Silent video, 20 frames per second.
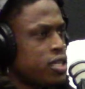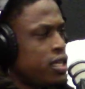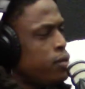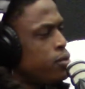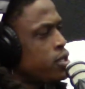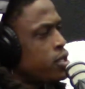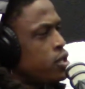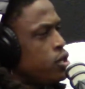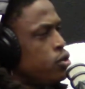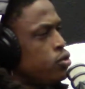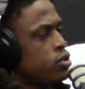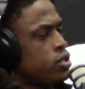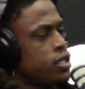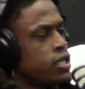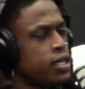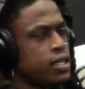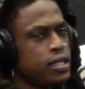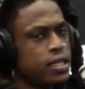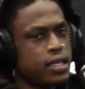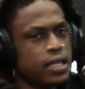He was in
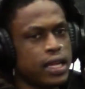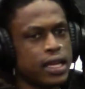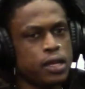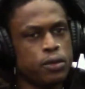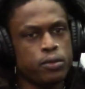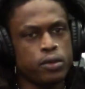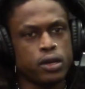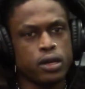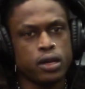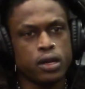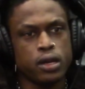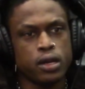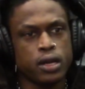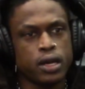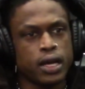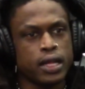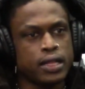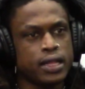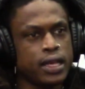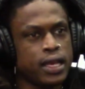Houston, and then like
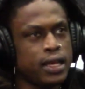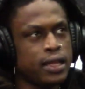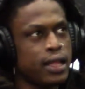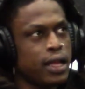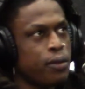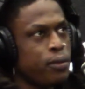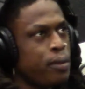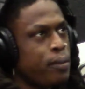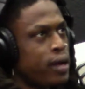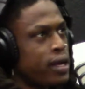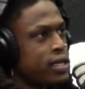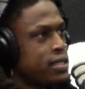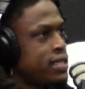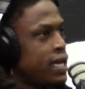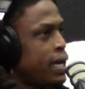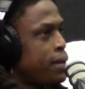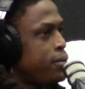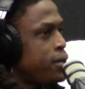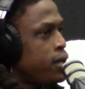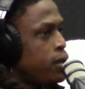I think like we might have
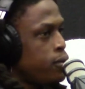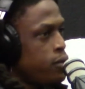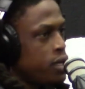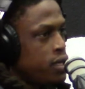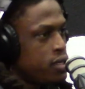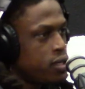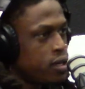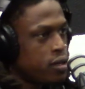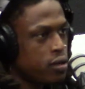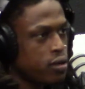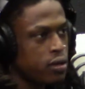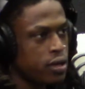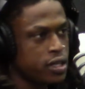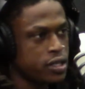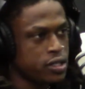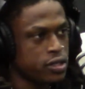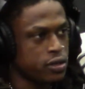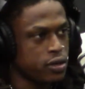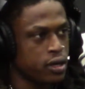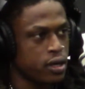tapped in with each other on
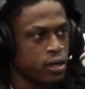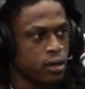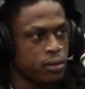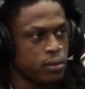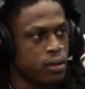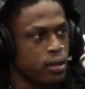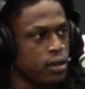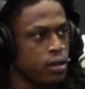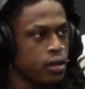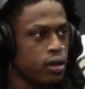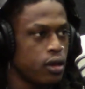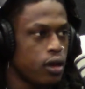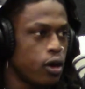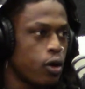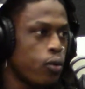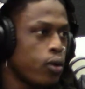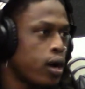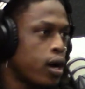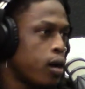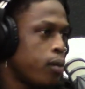Instagram a
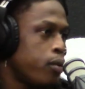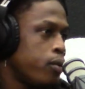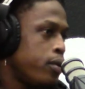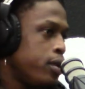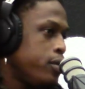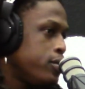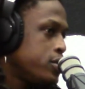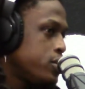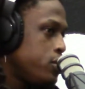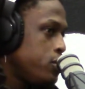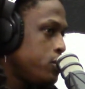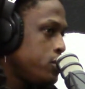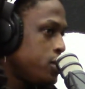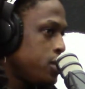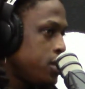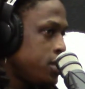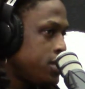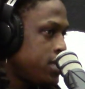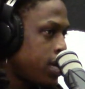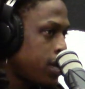while. But when he was in Houston,
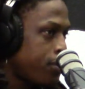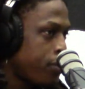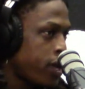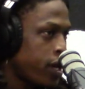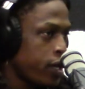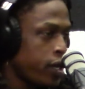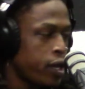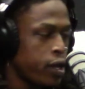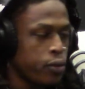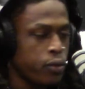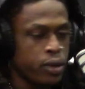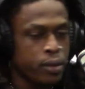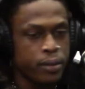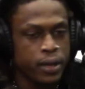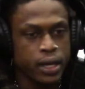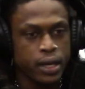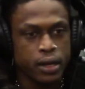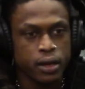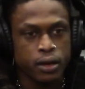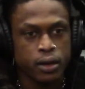he tapped back in with
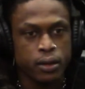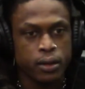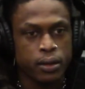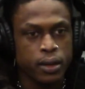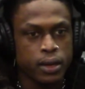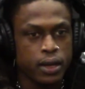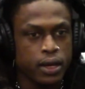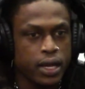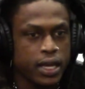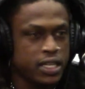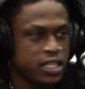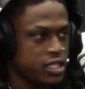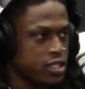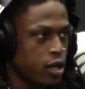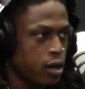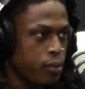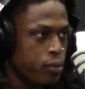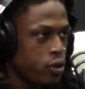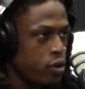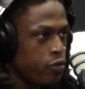me and just
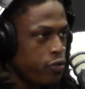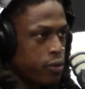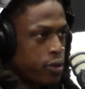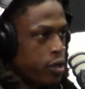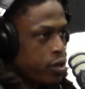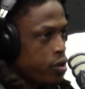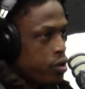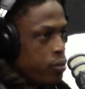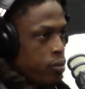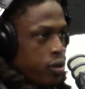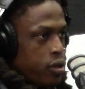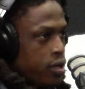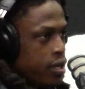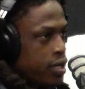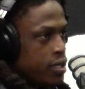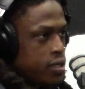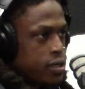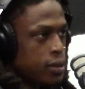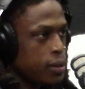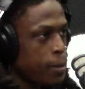started building from there
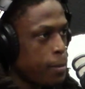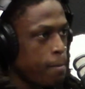communication.